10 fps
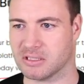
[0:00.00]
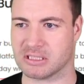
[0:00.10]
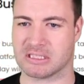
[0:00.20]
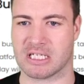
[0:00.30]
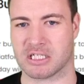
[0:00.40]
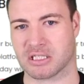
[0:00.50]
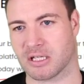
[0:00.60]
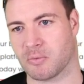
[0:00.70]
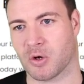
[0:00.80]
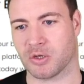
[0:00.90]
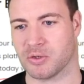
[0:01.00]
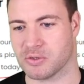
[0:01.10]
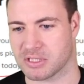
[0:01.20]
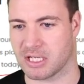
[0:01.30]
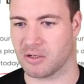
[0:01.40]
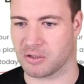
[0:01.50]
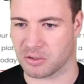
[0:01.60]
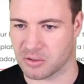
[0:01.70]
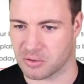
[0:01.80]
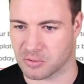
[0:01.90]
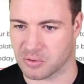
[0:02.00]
is essentially what you see on Google.